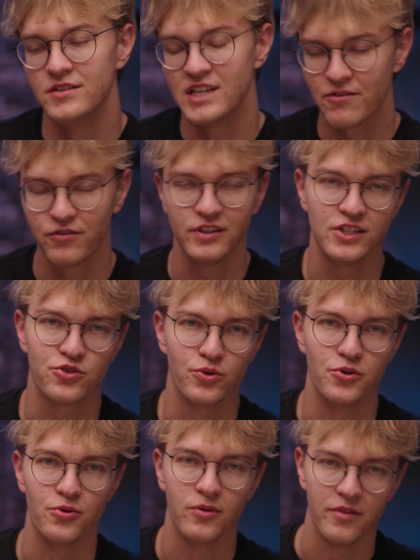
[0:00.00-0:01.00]
definitely
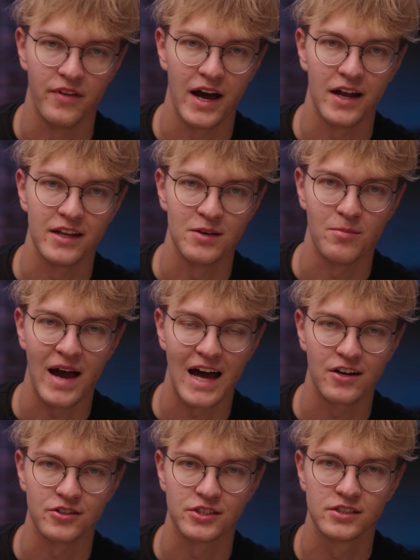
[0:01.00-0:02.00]
true that it
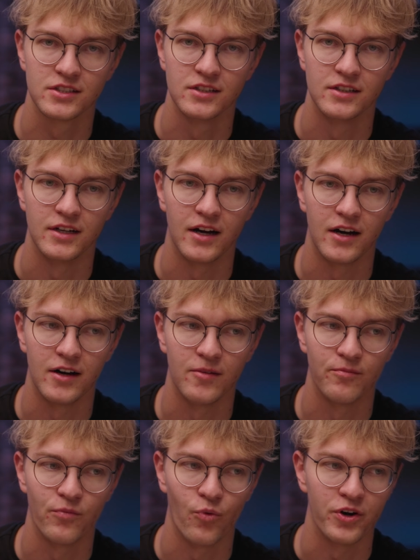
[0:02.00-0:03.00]
matters
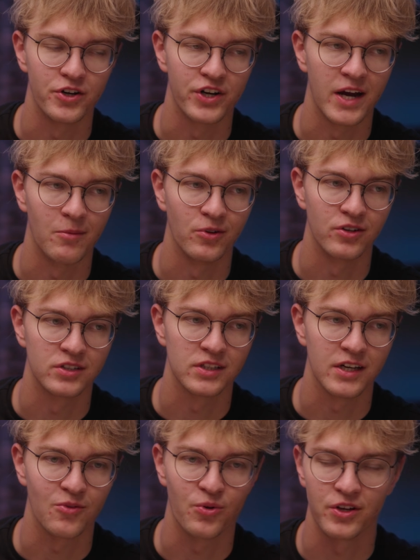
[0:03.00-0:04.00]
what your camera looks
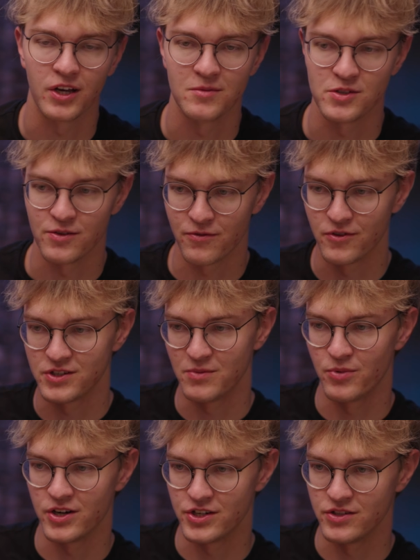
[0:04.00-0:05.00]
like when it comes to the first
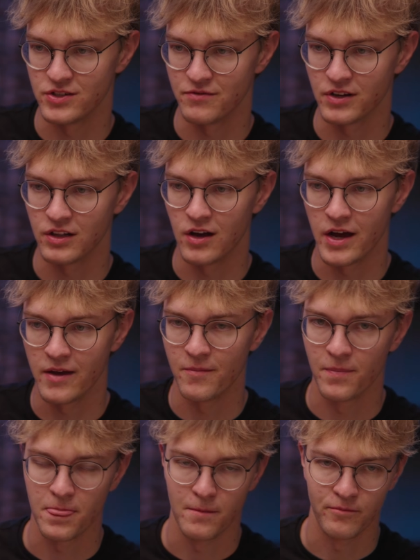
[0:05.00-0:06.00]
impressions of a client.
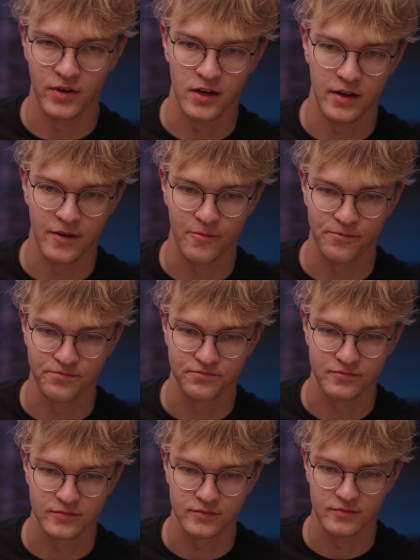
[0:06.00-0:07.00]

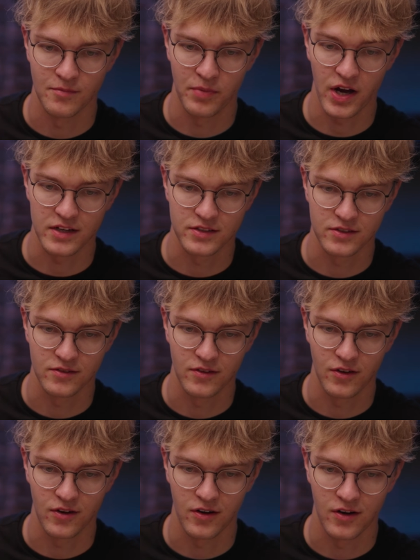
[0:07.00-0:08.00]
But
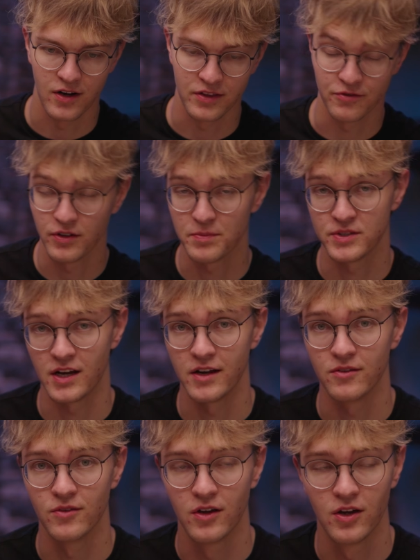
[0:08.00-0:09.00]
on the flip
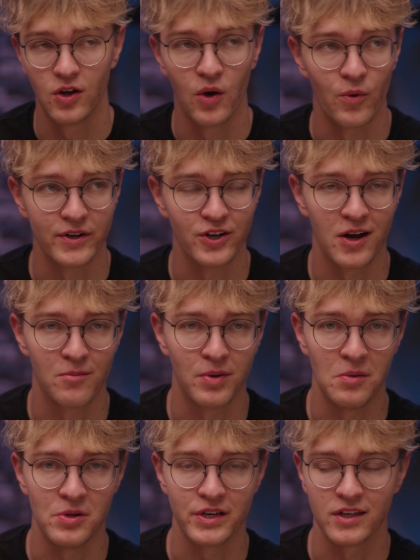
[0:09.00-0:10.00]
side, when you're out in
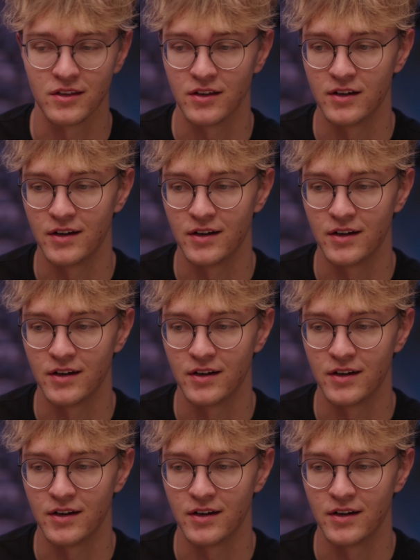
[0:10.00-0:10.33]
public,